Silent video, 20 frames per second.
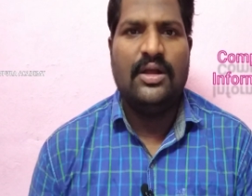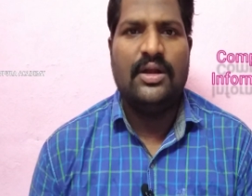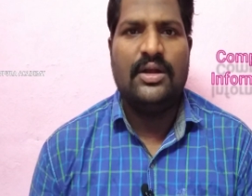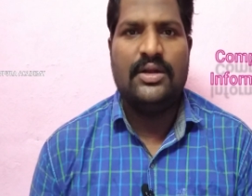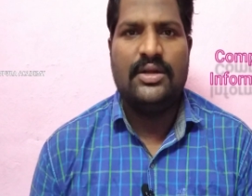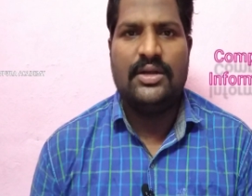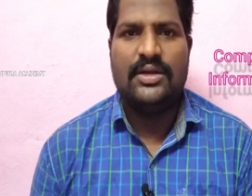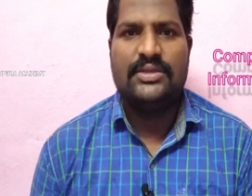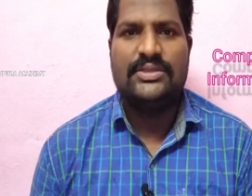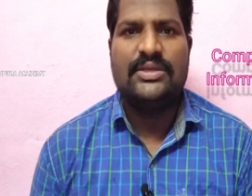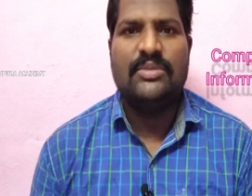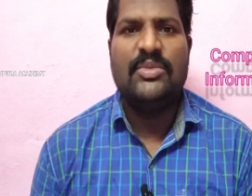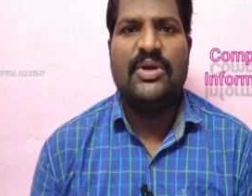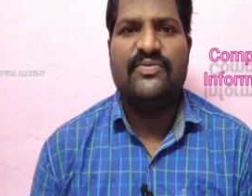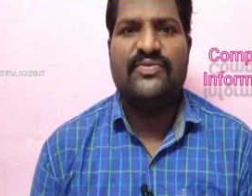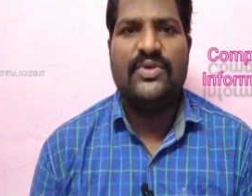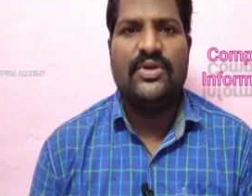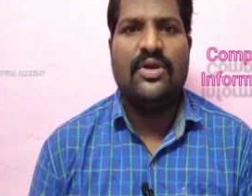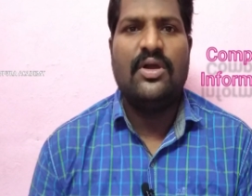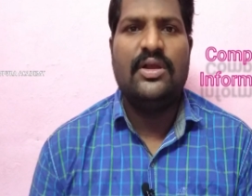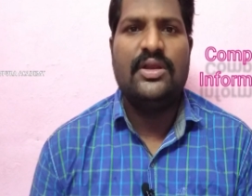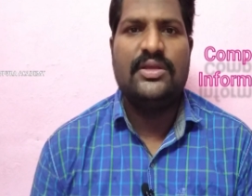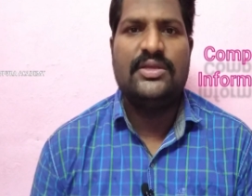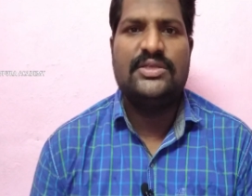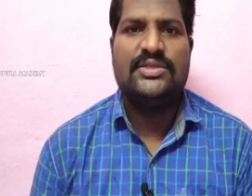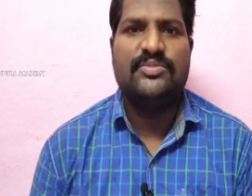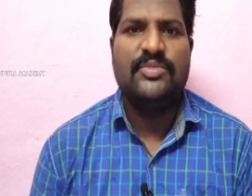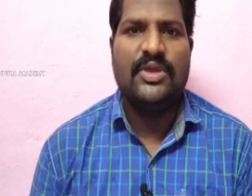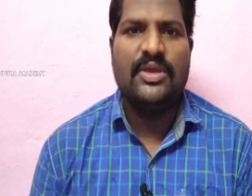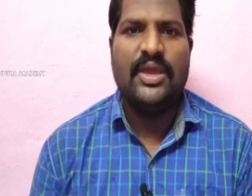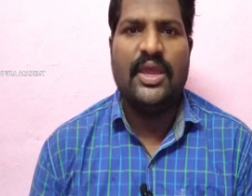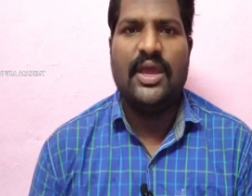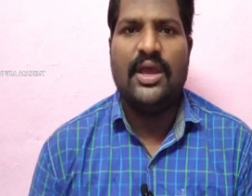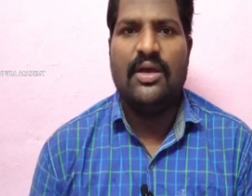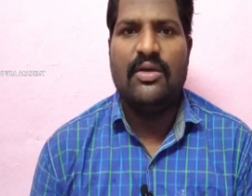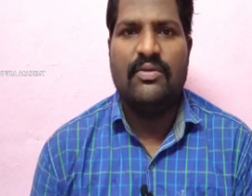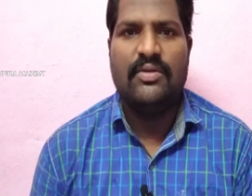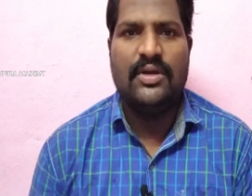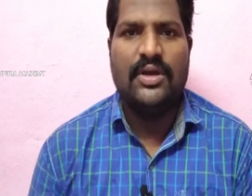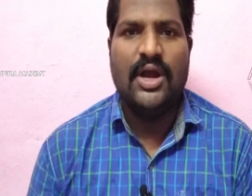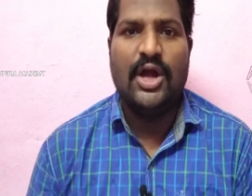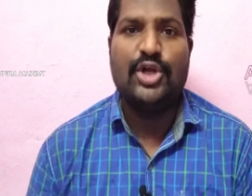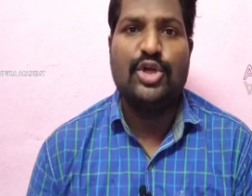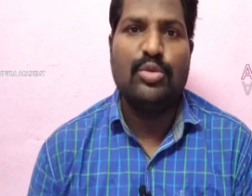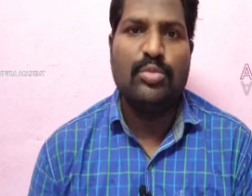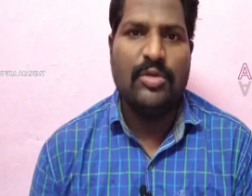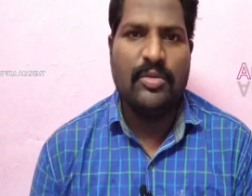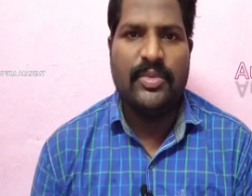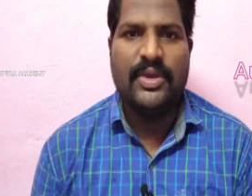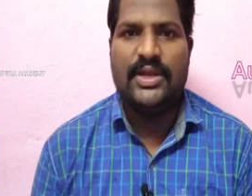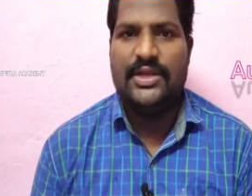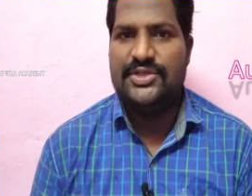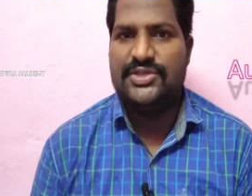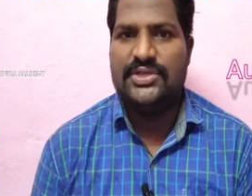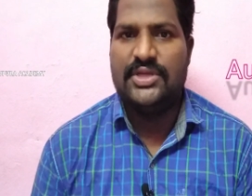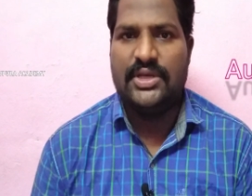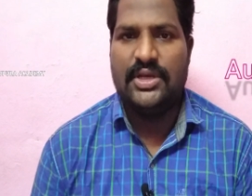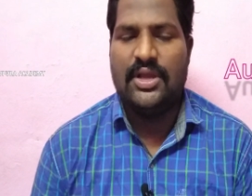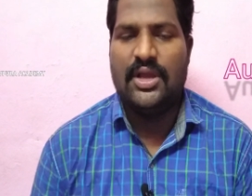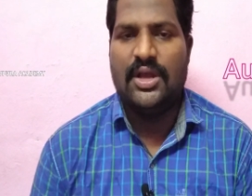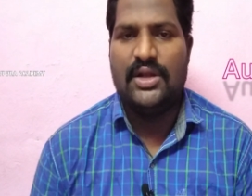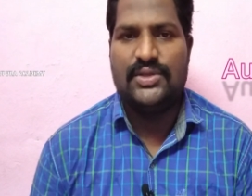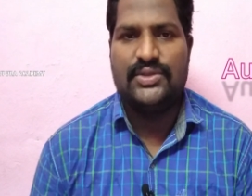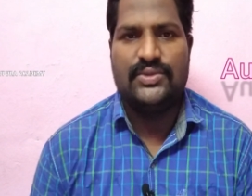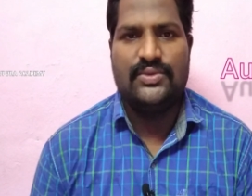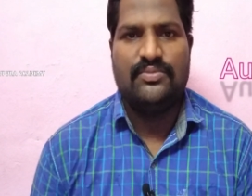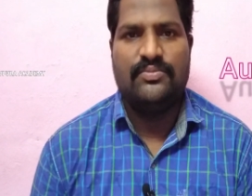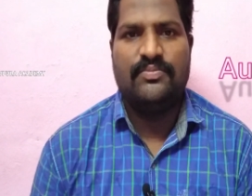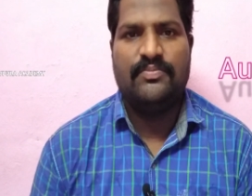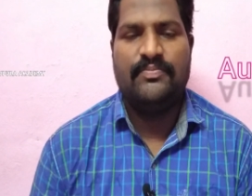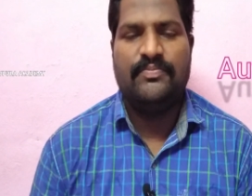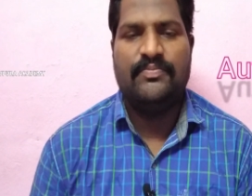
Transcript: and some of the colleges may have uh, automobile engineering also.